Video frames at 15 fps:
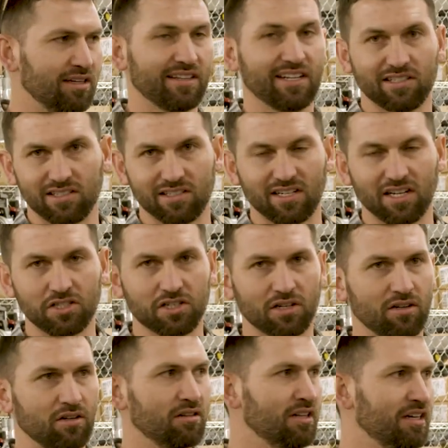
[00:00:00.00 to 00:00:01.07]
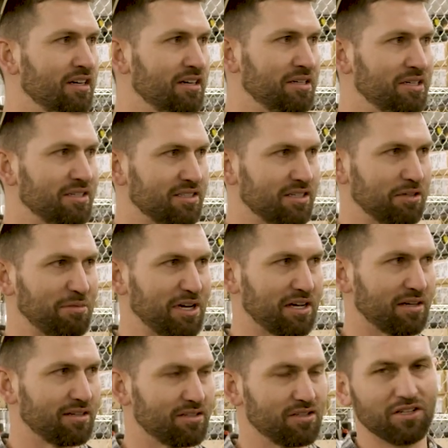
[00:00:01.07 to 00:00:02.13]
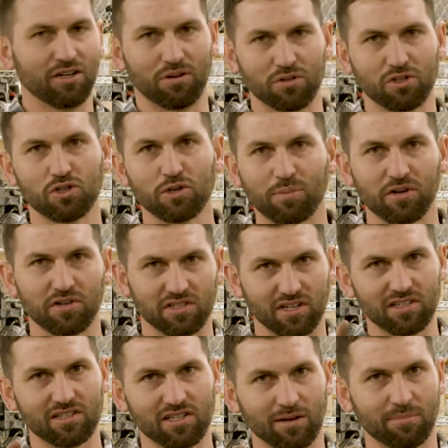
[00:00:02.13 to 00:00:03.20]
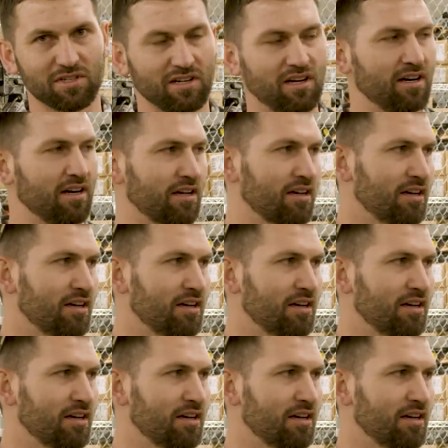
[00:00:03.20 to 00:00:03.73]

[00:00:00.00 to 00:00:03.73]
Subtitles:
and that's intentional to make, supers subsonic,